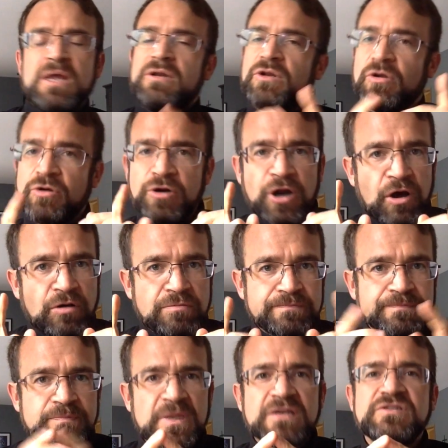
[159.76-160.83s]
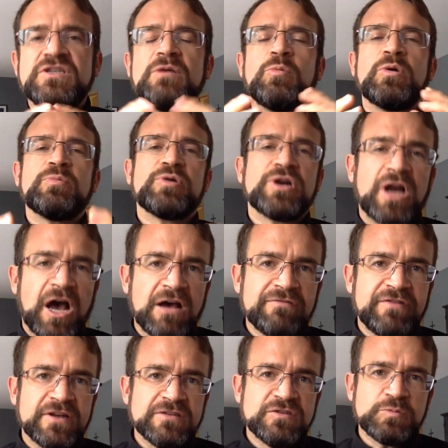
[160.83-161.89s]
No. See, when we're on
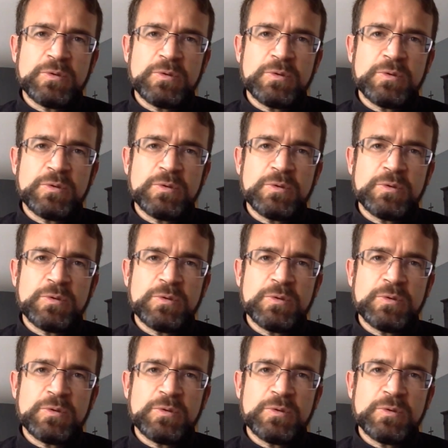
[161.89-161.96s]
offense,